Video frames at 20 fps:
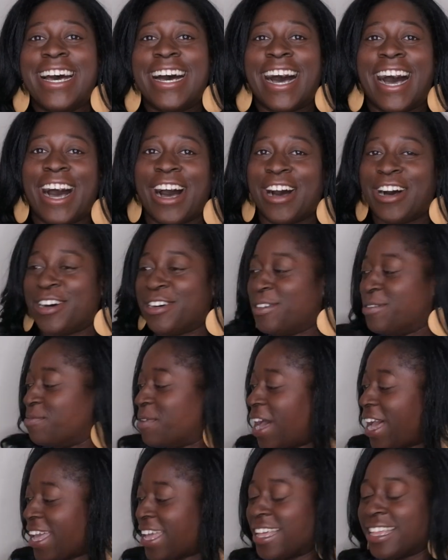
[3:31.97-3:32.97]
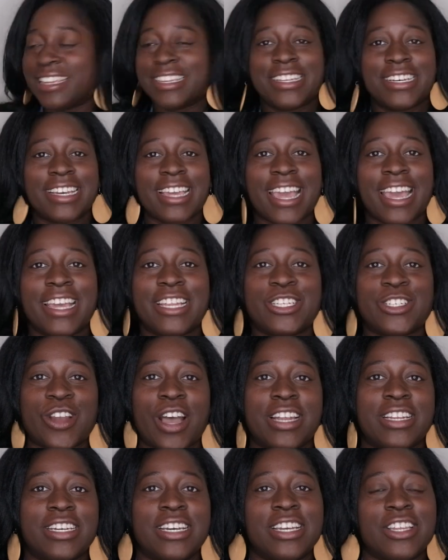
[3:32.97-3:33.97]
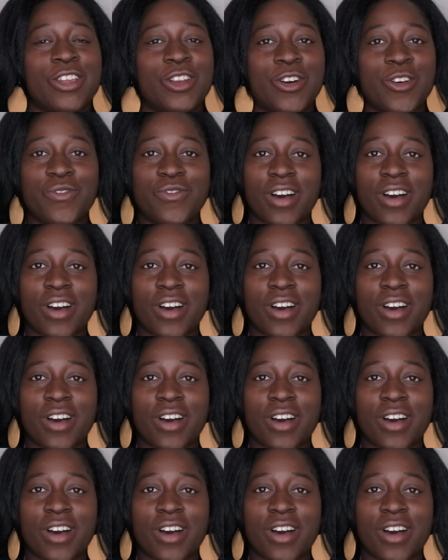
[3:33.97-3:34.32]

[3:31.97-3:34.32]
um, I can look and try to, you know,